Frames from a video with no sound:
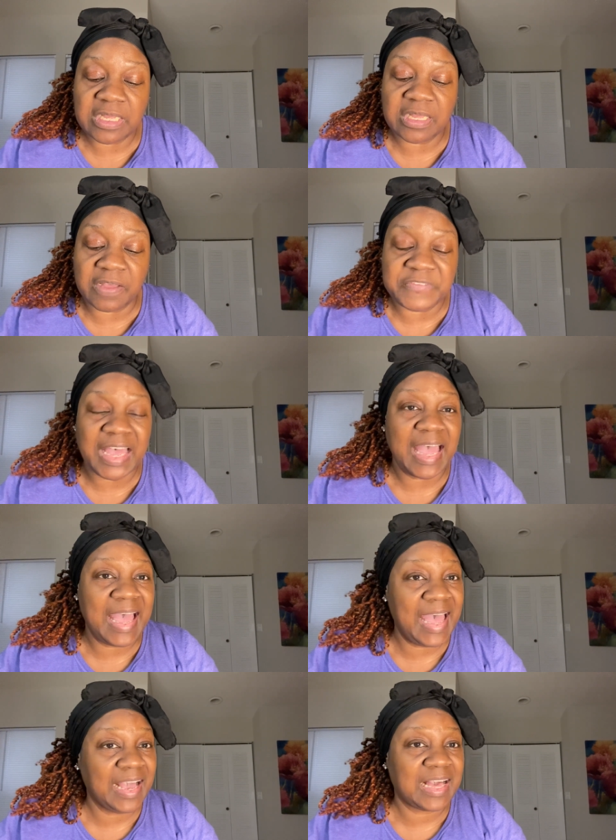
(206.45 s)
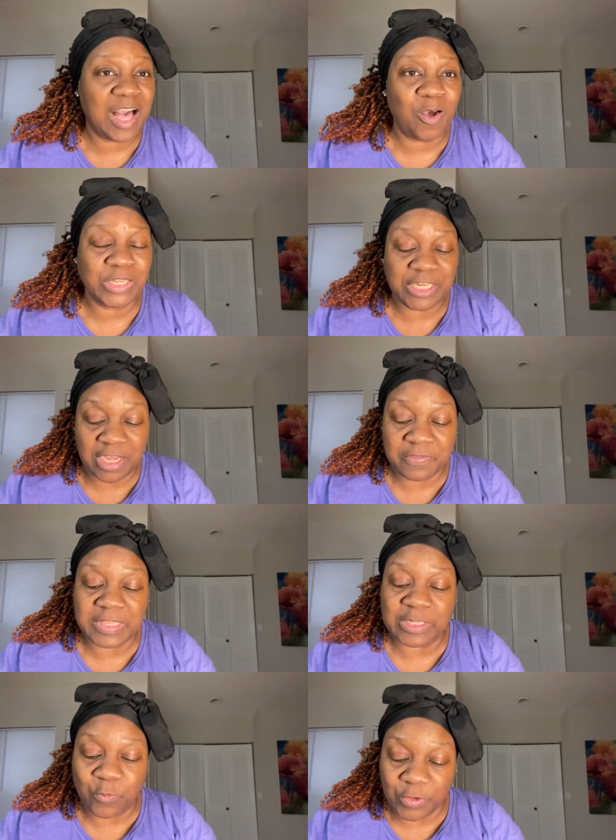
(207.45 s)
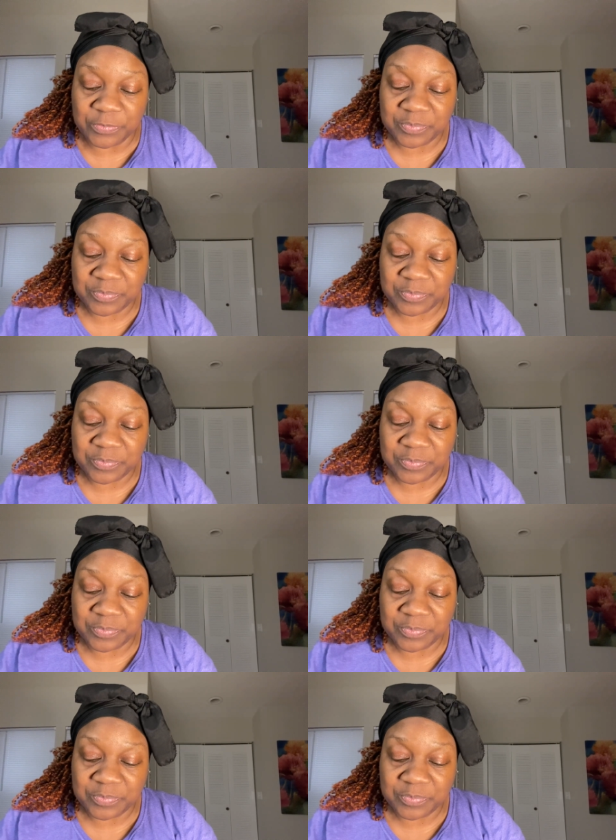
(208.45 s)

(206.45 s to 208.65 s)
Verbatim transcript: of the high calling of the Lord.